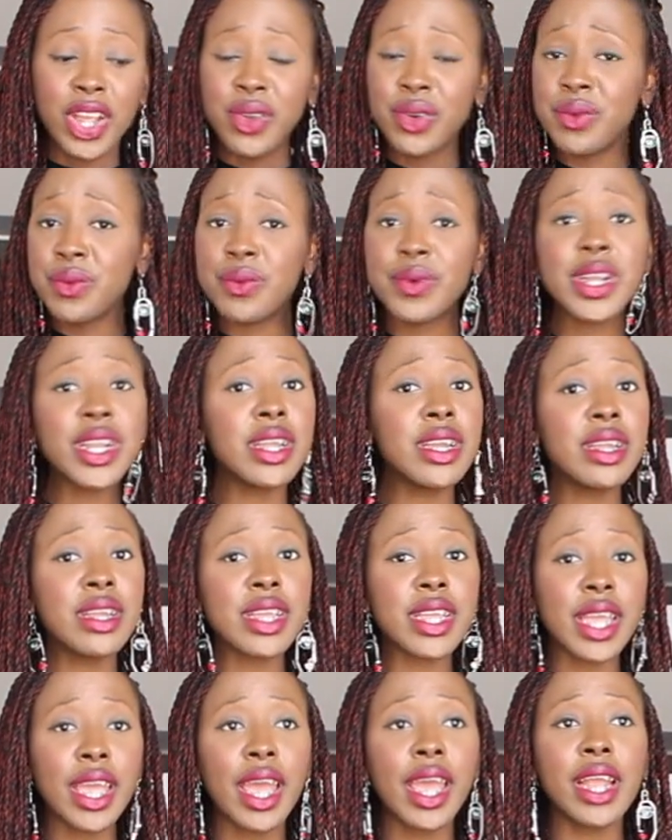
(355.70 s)
you
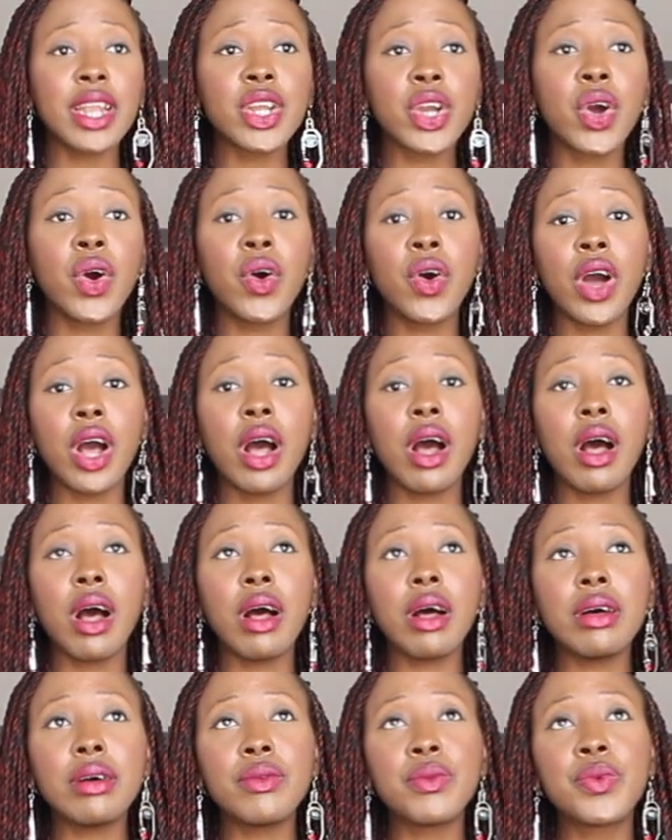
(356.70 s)
really can go
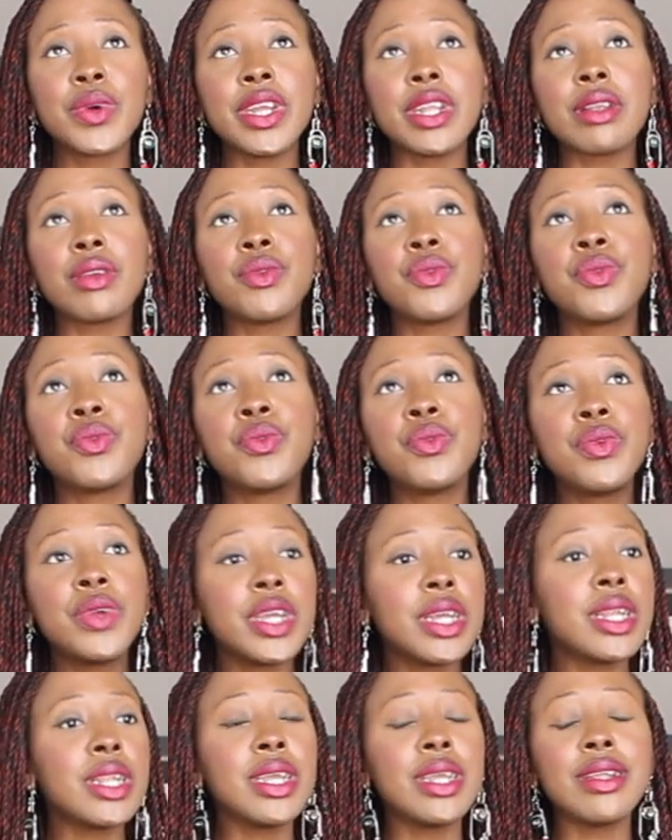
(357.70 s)
with
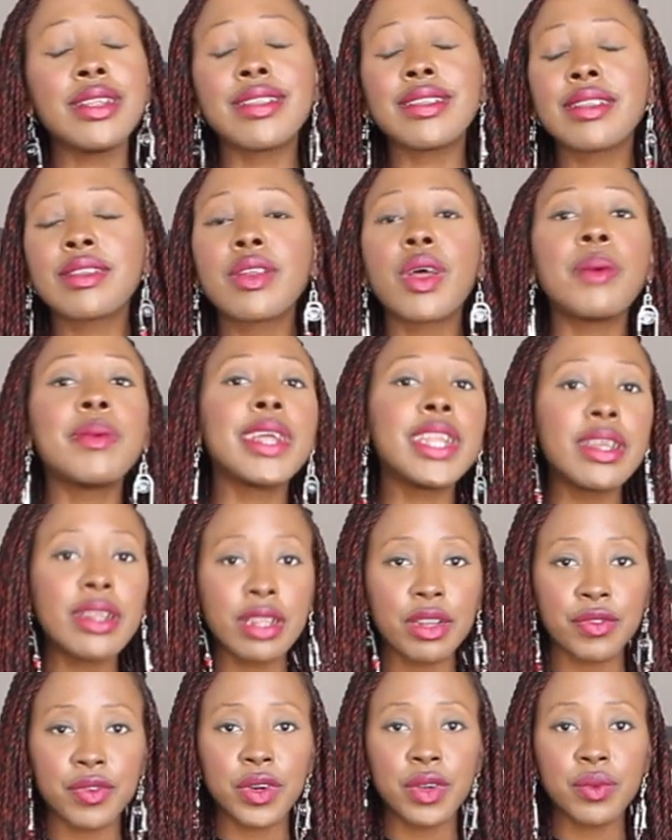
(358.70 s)
really so many
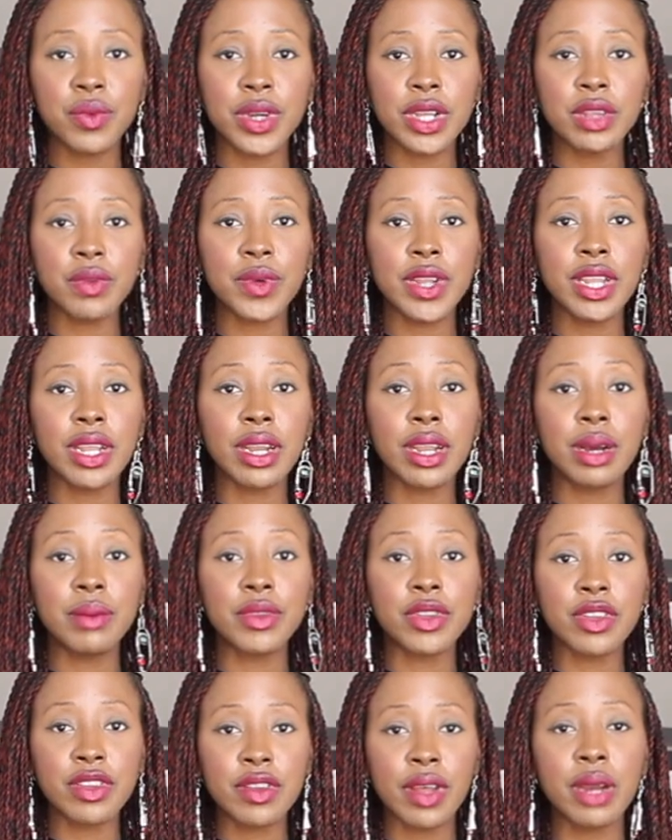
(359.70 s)
different ways when it
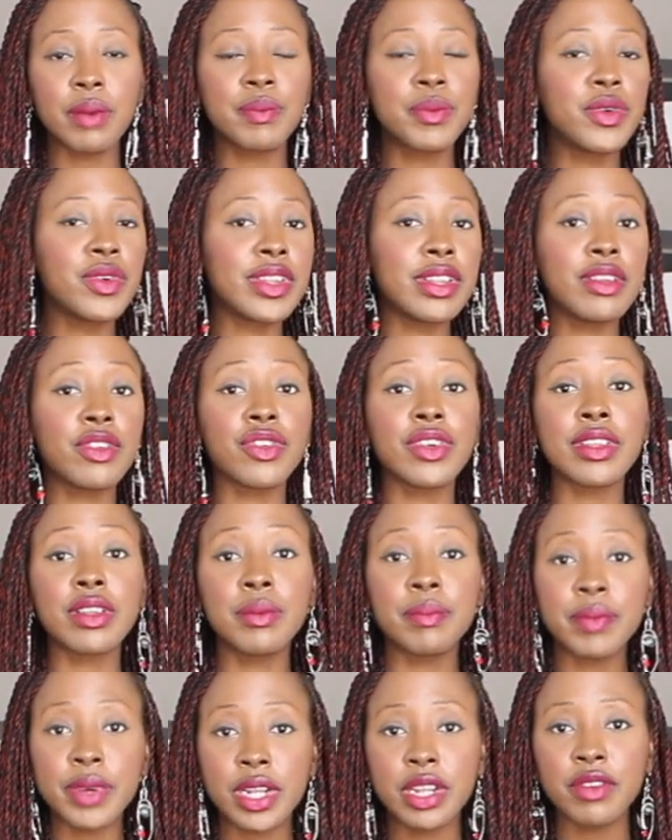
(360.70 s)
comes to sock boots. It's just
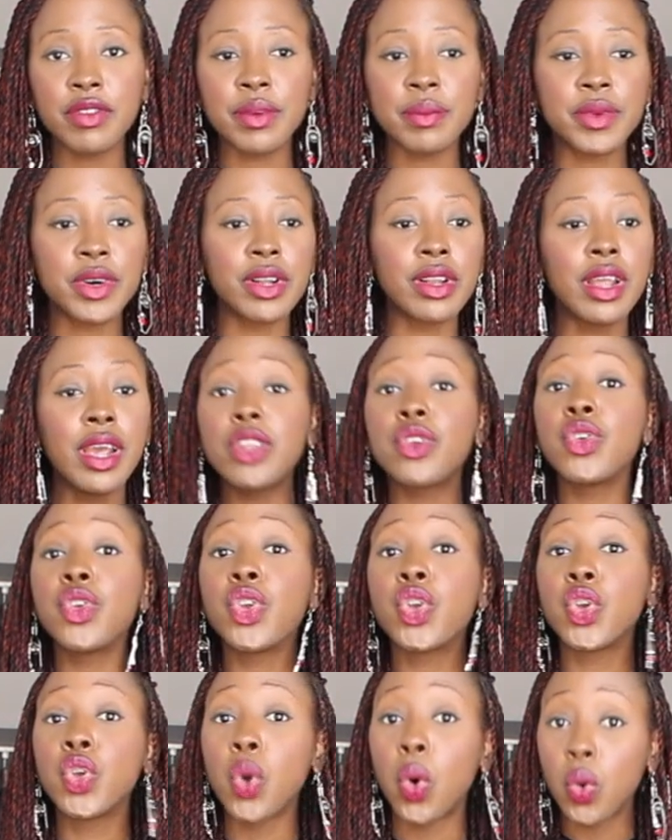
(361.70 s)
unbelievable. What you
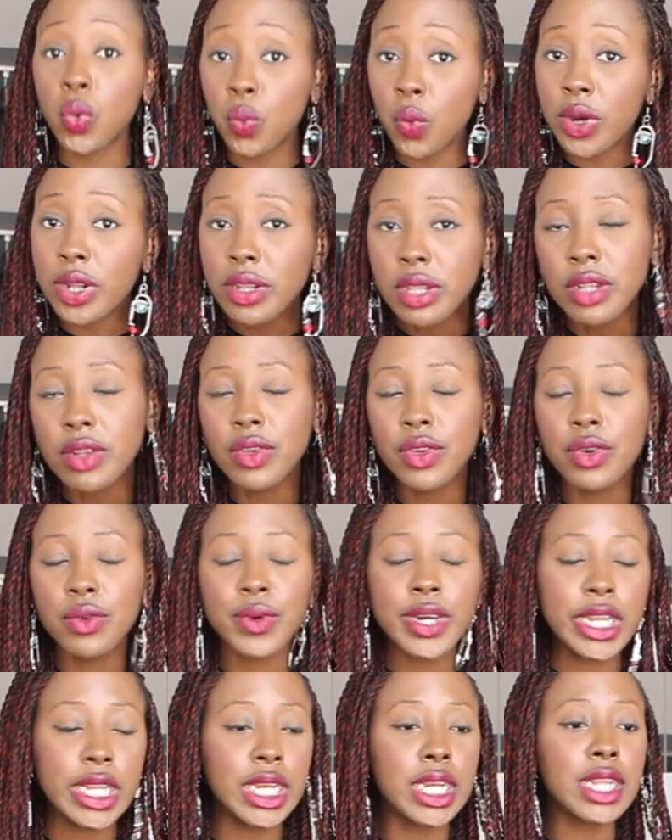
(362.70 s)
don't want to do
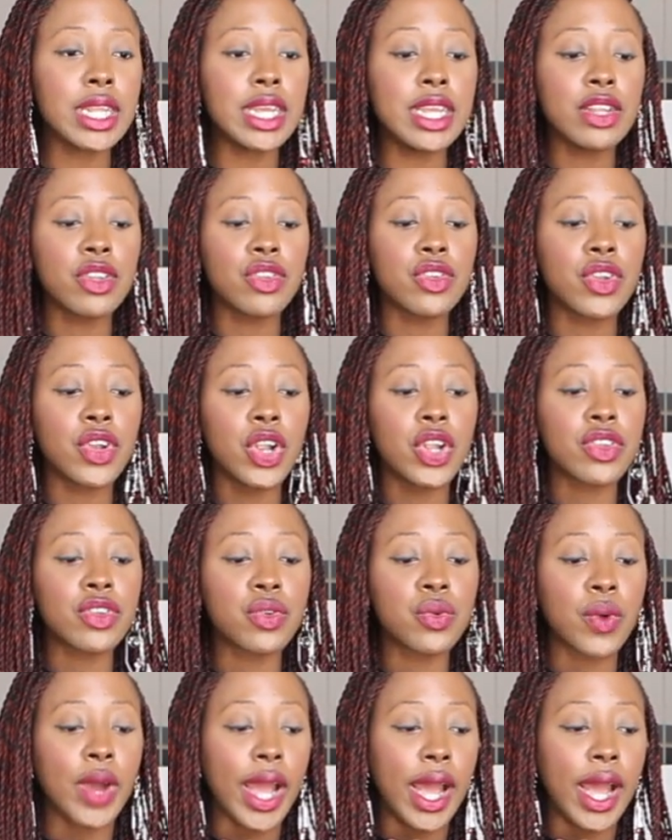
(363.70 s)
with it is just to